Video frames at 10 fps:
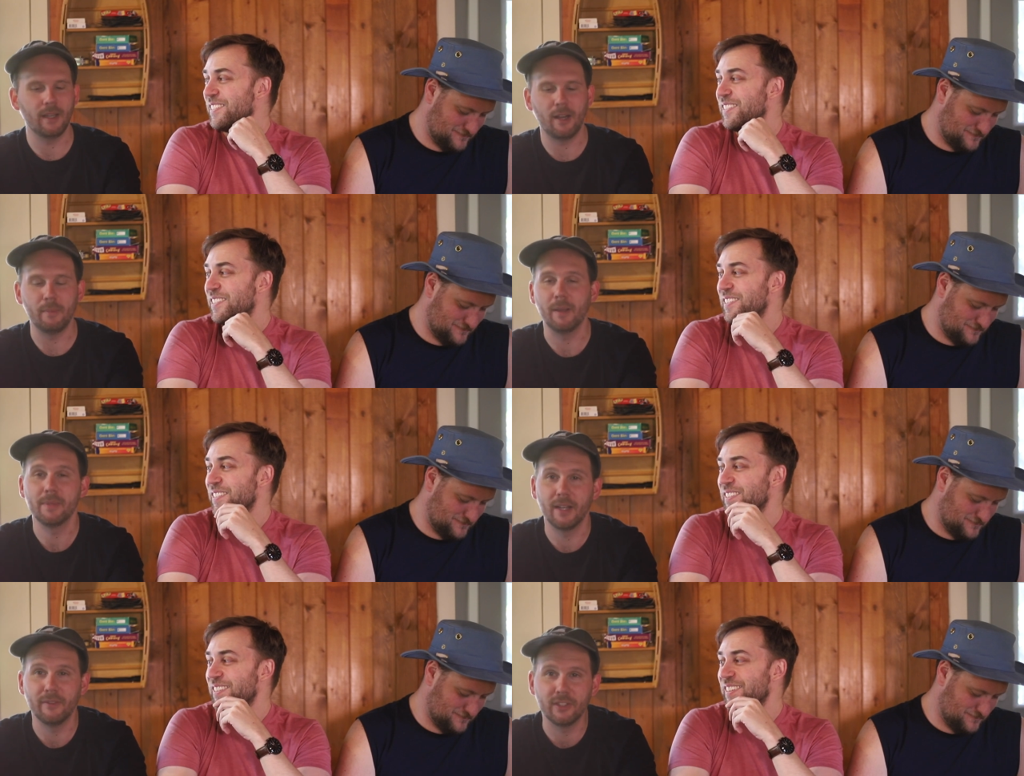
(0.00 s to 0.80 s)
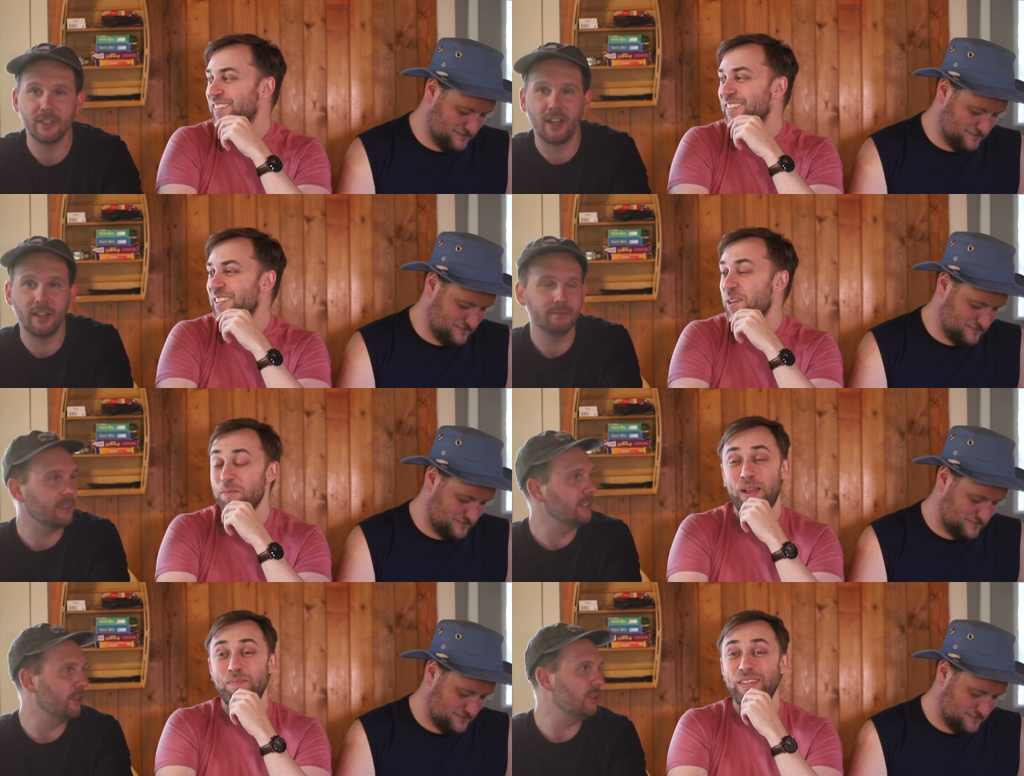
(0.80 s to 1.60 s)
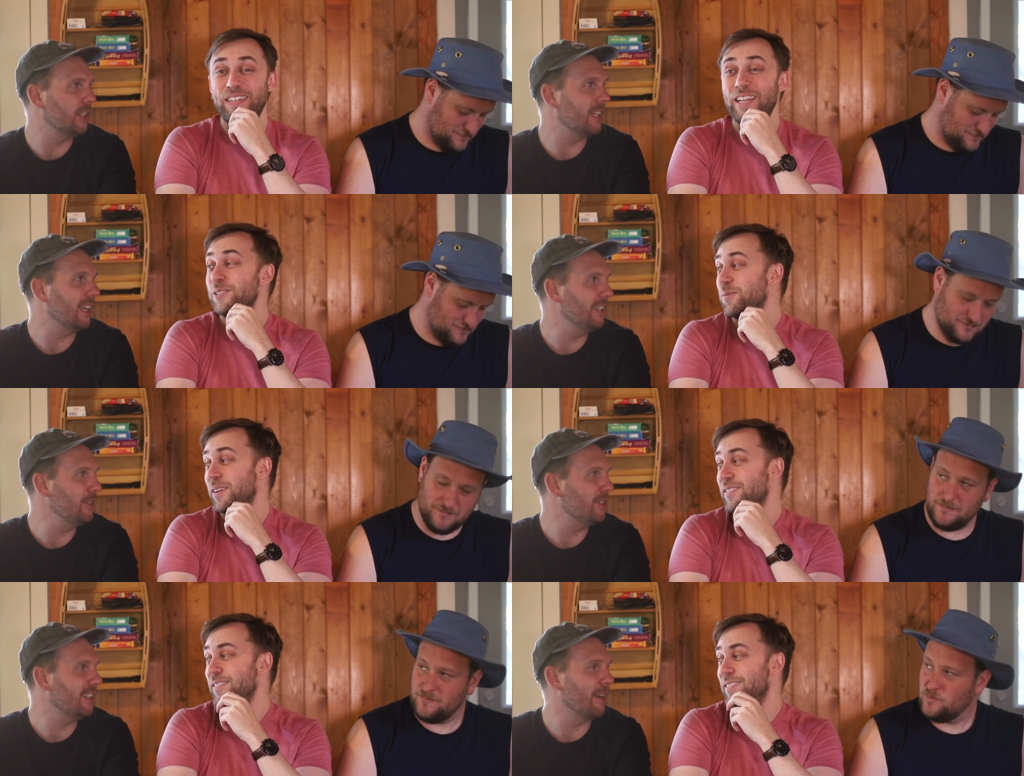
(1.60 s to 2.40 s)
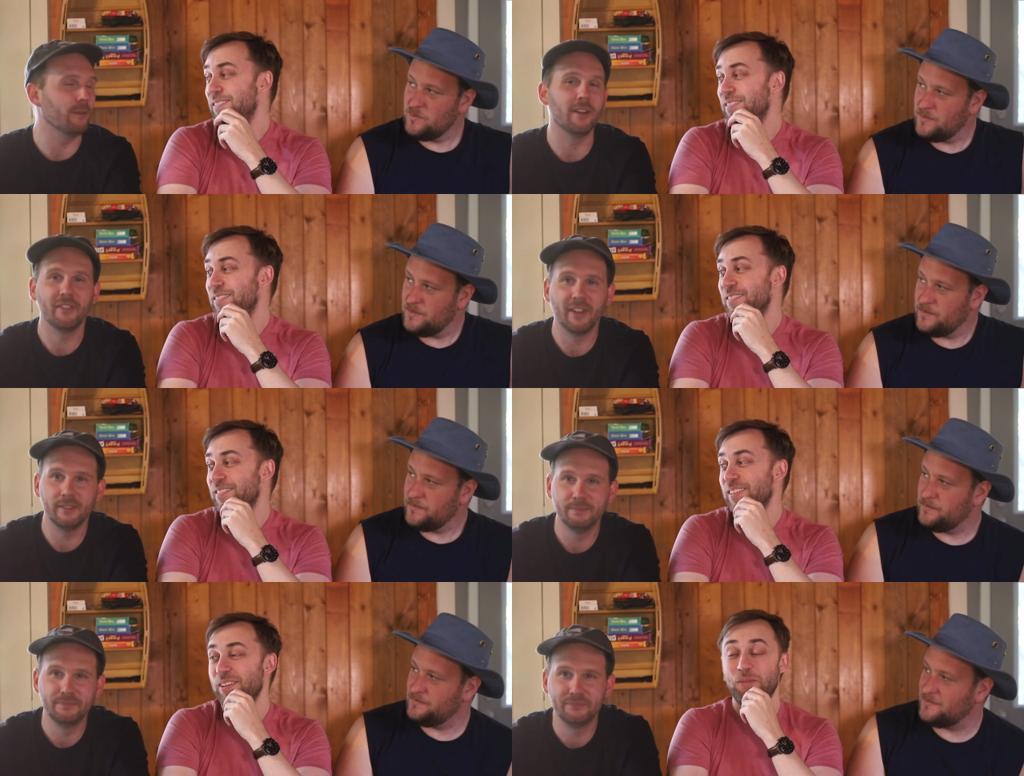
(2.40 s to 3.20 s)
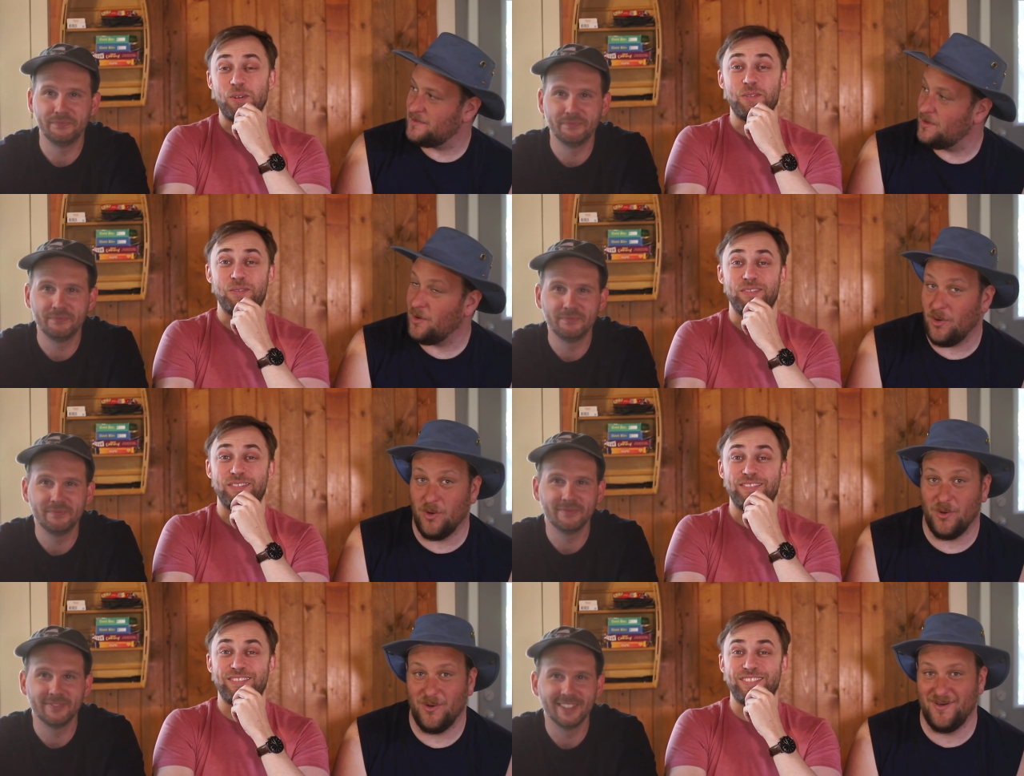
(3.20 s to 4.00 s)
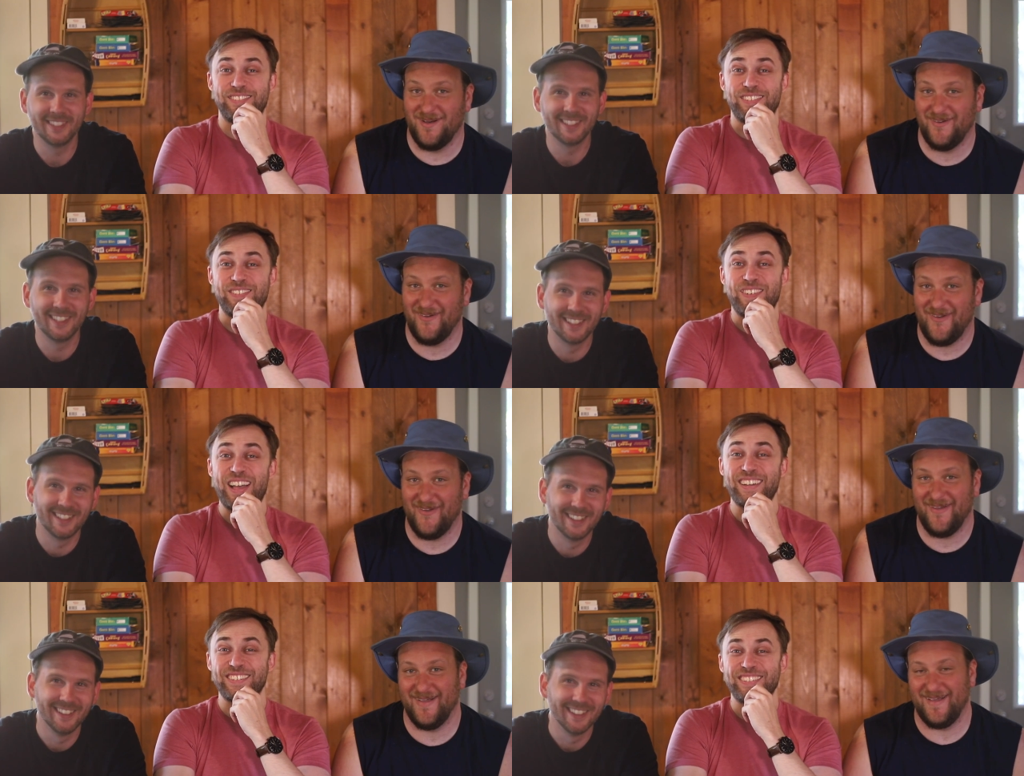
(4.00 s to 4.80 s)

Speaker 1: and I'll be upset if it's not. It might be the
Speaker 2: next get, one. You should get rid of it. Oh, wow,